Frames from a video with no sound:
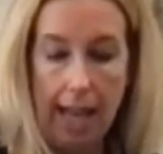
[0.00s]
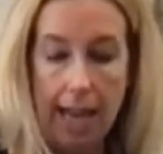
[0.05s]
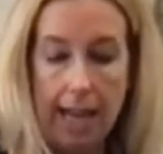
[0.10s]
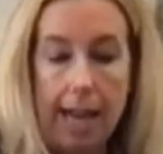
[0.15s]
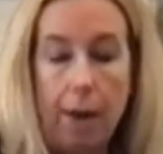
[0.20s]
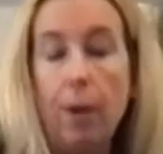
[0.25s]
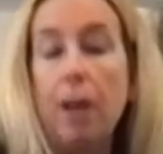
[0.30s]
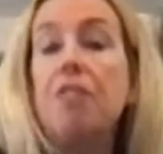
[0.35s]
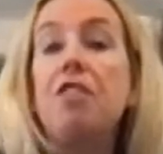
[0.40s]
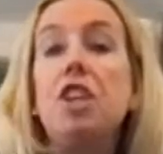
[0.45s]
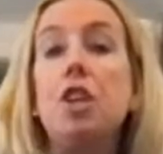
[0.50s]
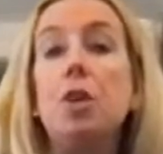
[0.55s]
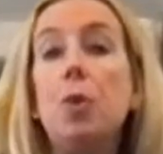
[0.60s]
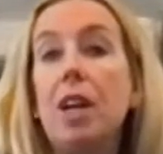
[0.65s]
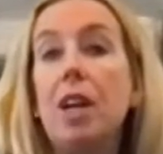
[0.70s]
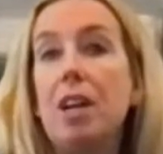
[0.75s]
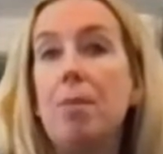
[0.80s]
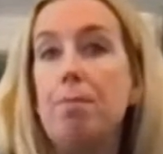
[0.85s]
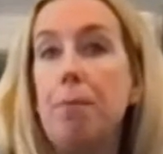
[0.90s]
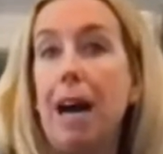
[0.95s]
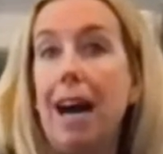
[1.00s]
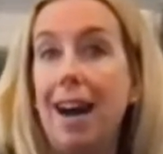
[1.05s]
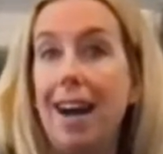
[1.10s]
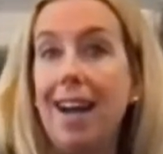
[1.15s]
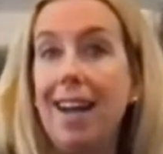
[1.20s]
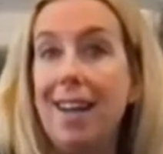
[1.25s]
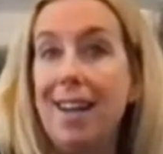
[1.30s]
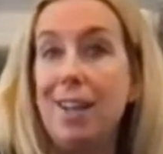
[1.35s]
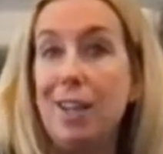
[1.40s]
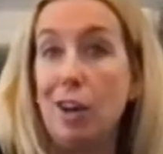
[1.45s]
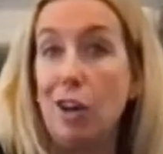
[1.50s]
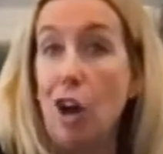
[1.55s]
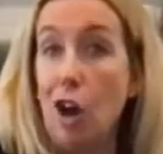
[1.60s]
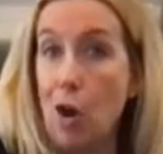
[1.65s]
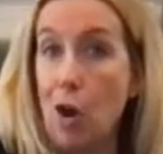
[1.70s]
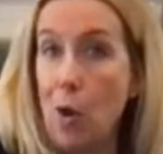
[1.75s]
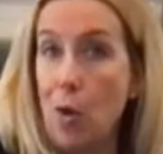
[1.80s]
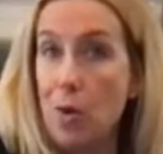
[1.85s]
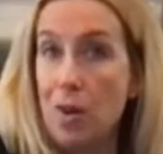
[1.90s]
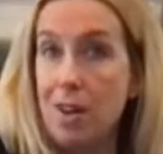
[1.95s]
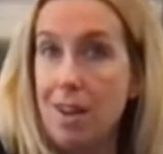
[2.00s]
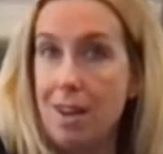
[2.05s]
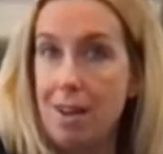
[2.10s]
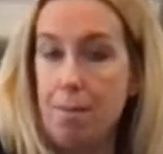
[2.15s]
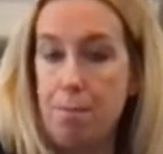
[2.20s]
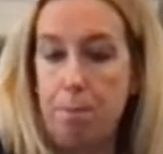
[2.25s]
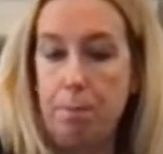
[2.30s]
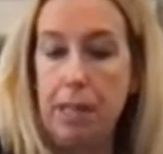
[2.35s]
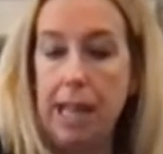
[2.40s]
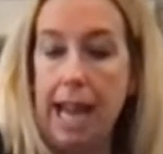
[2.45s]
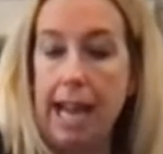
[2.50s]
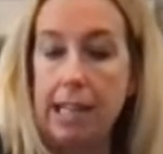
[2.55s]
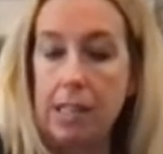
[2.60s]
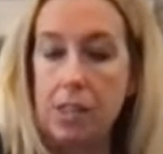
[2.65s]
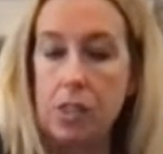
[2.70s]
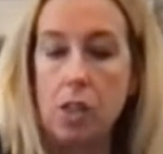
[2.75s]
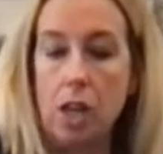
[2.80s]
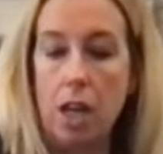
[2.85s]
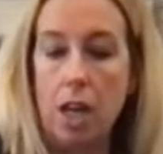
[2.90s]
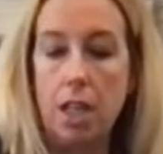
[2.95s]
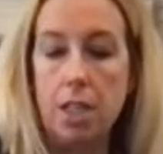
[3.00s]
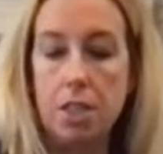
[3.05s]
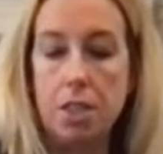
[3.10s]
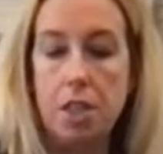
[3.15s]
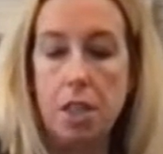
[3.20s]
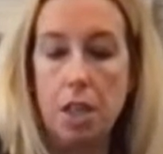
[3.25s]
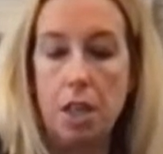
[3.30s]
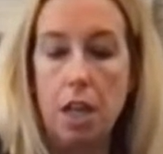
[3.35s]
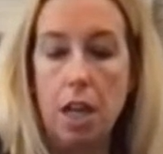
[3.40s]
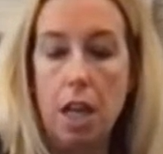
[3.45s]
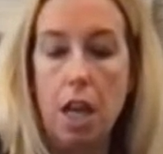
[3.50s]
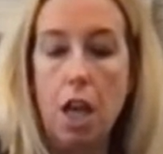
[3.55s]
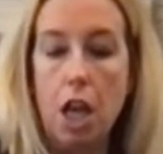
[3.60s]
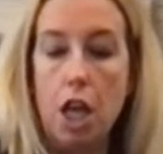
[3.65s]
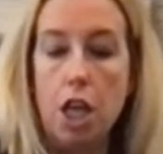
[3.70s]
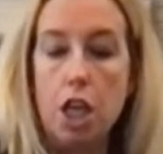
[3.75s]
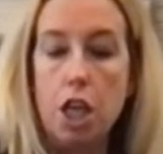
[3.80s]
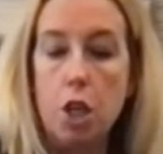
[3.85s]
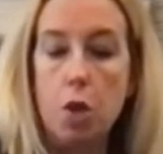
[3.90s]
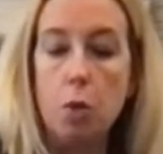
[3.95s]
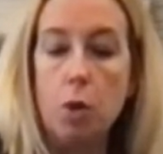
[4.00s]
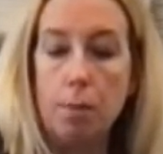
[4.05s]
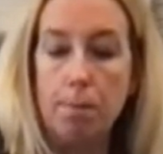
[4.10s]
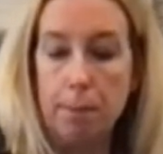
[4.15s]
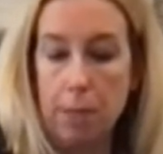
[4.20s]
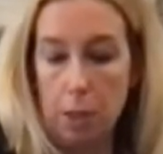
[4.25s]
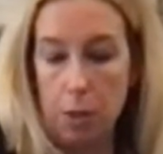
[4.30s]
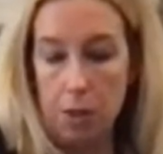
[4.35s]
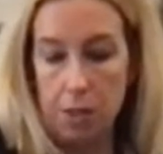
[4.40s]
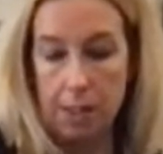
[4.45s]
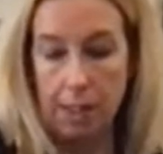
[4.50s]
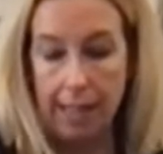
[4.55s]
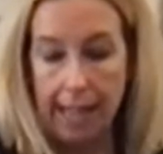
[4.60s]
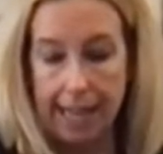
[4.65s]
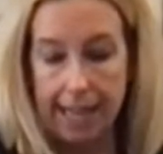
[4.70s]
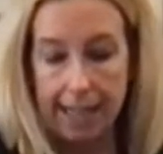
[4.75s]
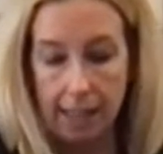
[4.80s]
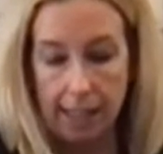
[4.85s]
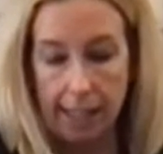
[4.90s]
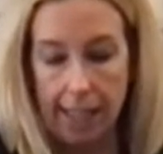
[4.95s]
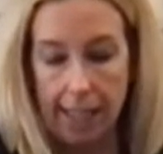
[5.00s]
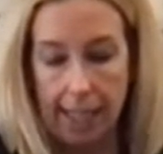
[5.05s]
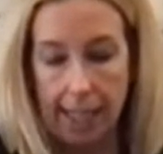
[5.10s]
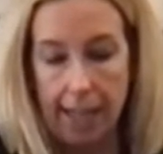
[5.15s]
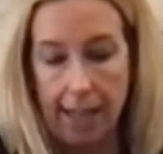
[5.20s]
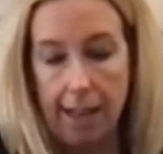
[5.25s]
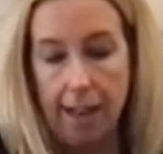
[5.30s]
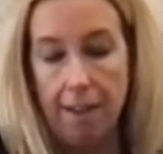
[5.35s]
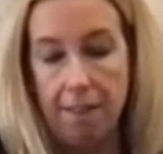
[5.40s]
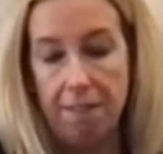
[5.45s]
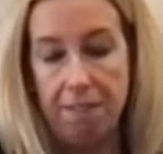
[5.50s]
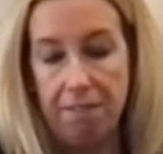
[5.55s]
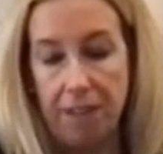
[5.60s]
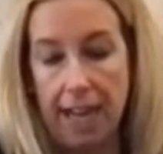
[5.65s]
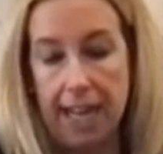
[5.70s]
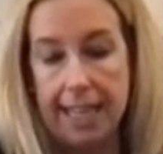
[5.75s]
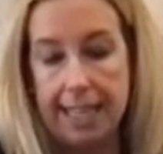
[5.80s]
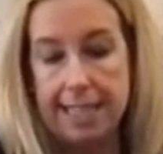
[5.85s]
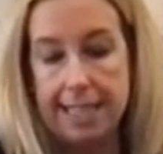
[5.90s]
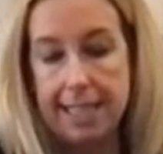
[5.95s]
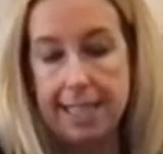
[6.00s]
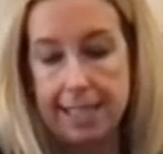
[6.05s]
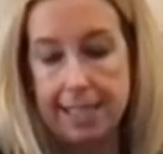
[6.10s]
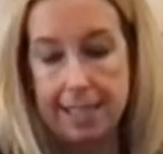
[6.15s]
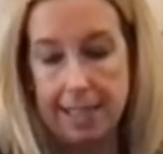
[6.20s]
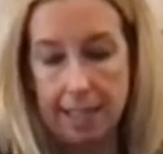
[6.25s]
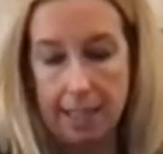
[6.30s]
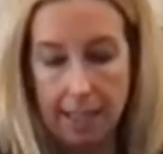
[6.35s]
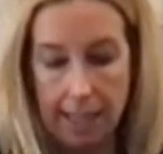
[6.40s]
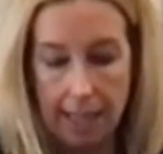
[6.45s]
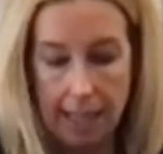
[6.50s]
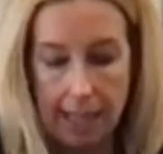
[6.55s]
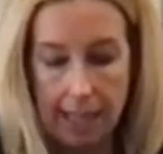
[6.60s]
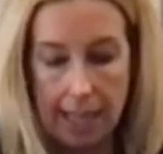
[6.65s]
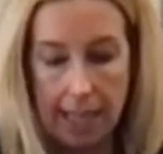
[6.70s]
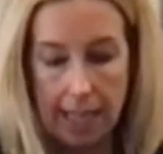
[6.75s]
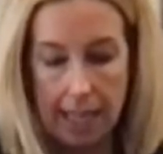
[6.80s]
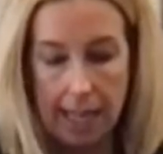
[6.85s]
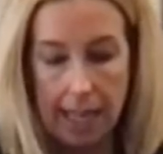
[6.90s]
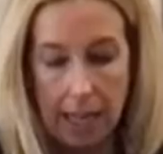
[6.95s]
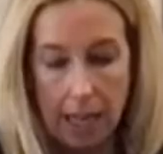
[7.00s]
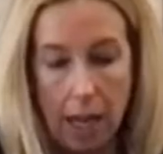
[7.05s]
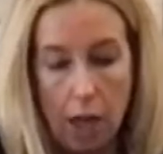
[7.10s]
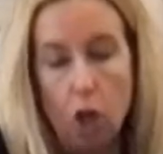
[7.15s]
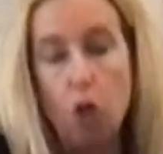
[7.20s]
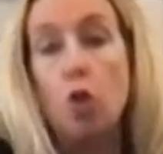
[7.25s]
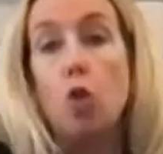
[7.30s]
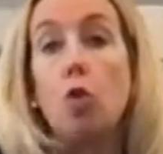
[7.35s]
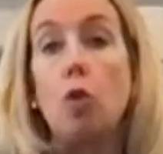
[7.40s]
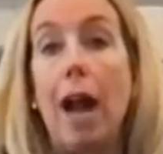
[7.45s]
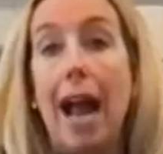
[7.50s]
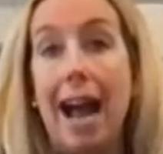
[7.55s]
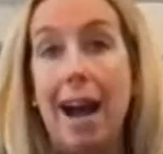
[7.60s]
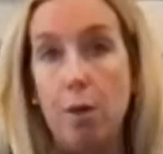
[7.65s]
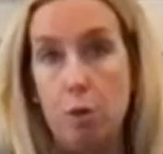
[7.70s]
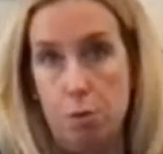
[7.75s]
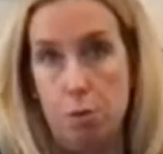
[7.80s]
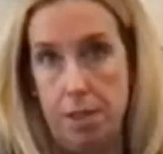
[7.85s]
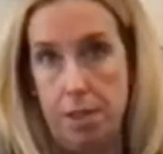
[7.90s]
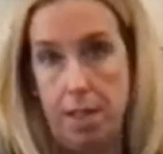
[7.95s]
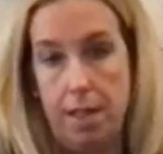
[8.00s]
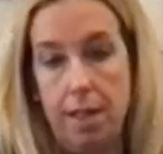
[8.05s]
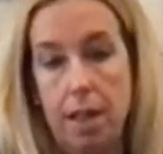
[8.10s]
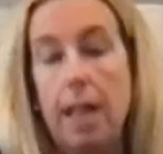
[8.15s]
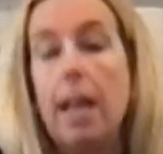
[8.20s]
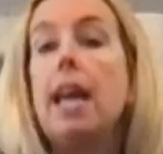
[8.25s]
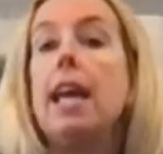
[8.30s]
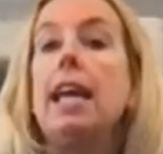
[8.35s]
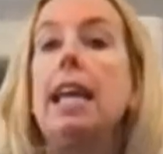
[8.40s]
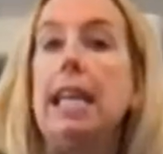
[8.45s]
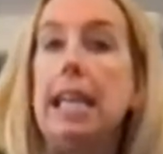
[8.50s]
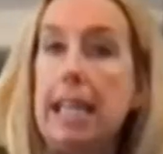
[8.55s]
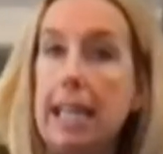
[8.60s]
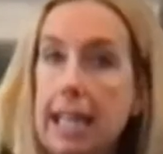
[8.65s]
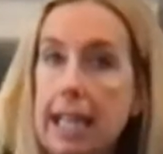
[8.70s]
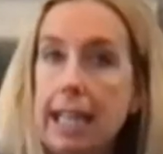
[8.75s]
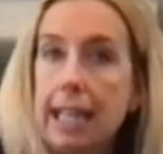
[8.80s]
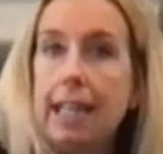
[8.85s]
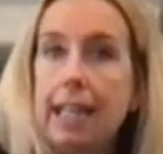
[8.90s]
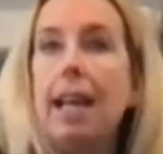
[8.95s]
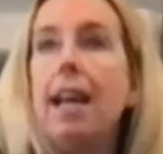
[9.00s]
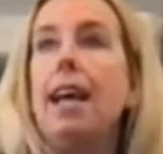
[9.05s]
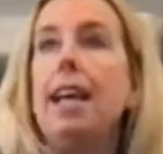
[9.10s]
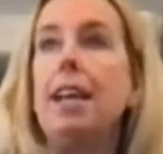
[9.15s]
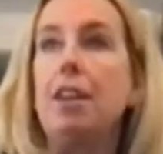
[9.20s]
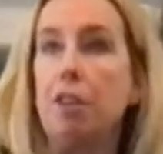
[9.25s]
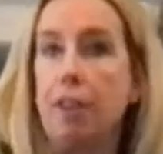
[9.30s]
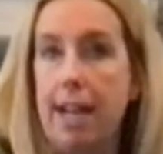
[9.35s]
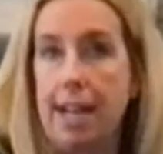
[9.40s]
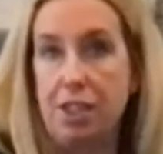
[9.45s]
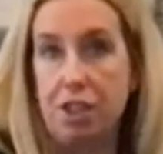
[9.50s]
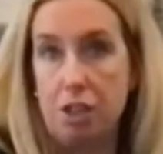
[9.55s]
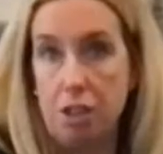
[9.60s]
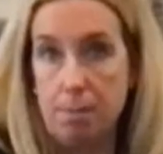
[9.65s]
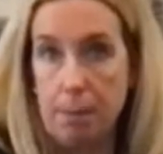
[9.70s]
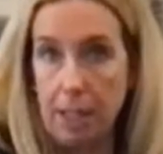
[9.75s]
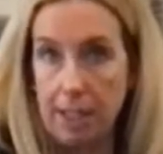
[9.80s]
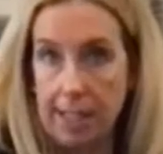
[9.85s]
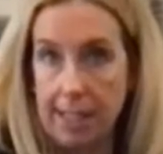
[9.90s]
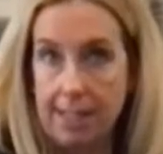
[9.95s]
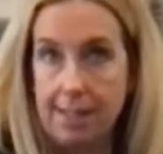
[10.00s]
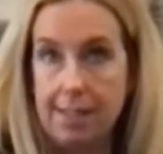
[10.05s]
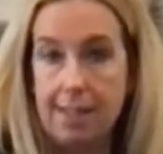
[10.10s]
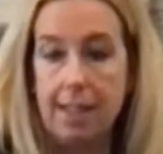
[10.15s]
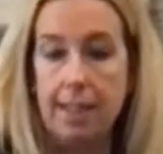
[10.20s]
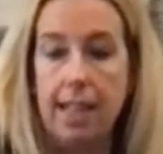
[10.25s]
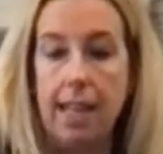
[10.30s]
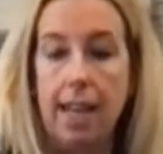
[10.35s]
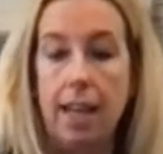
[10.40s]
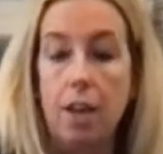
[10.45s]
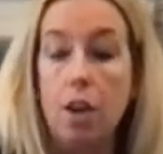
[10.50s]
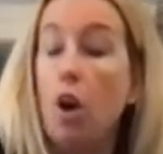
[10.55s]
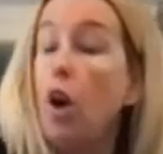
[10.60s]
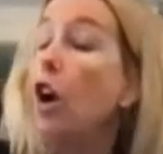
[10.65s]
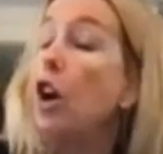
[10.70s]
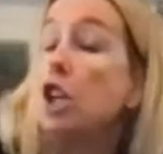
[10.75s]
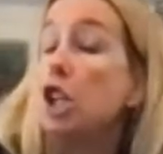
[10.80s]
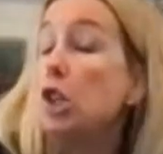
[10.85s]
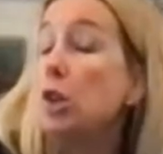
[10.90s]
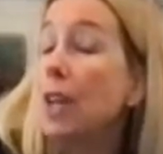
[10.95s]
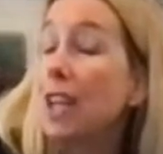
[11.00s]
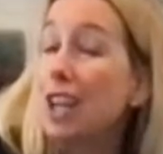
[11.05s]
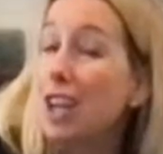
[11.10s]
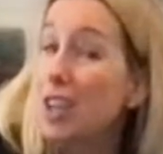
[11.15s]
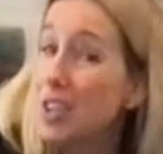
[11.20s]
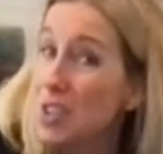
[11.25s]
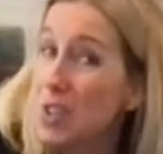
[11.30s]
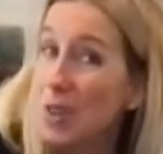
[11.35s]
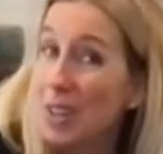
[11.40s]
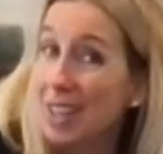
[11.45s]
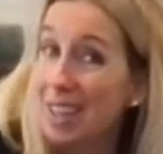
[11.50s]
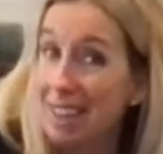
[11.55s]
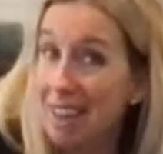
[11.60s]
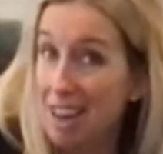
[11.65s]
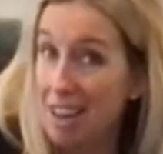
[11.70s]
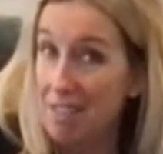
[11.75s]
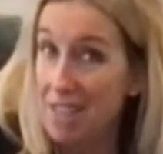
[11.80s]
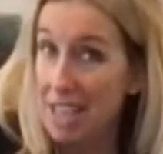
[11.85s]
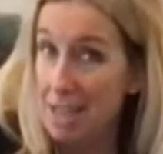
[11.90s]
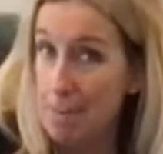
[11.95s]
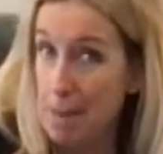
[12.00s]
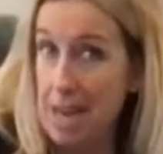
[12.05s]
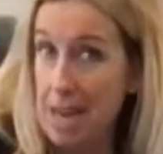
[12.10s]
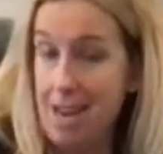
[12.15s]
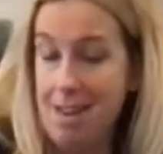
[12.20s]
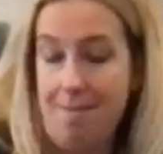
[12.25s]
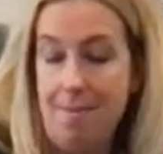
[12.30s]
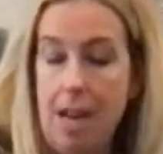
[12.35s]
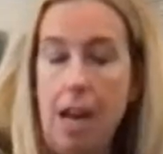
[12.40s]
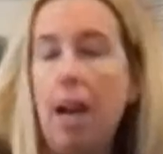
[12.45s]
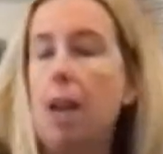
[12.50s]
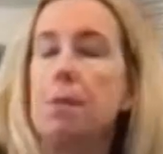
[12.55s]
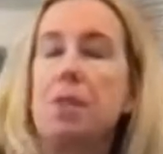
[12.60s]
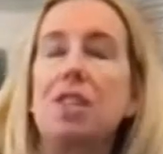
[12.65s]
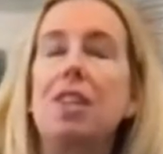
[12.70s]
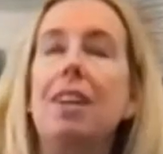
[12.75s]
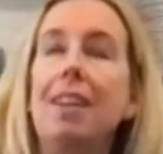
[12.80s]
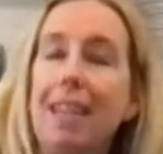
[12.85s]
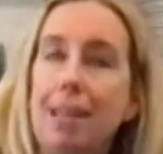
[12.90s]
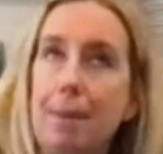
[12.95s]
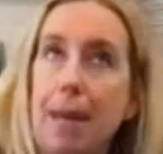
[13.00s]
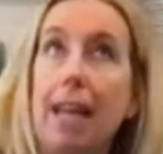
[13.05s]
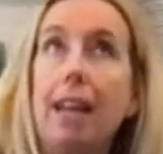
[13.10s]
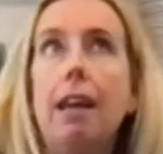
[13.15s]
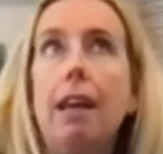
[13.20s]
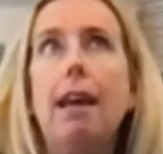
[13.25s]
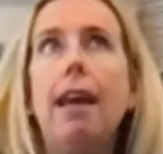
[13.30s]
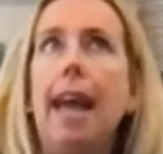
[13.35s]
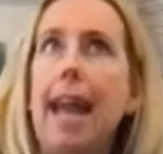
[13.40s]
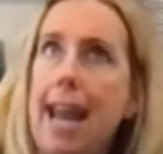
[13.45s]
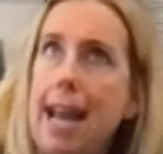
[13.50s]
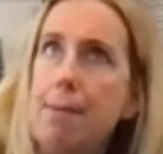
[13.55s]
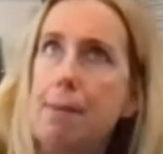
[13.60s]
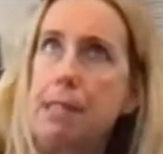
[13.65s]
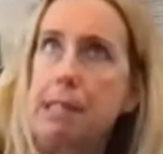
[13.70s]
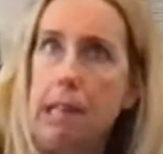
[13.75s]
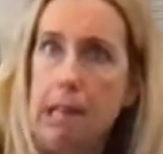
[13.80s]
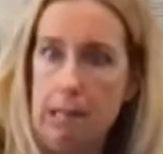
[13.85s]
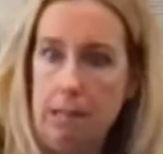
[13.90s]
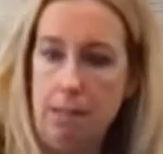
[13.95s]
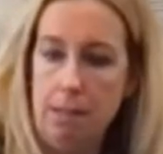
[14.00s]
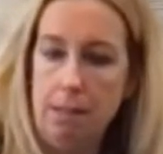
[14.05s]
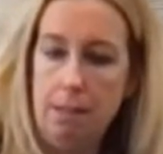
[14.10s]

Now, if you want to buy your own black salt, you will most likely find it ground in international markets. Again, you can also get it off eBay, or I'm sorry, eBay, Amazon.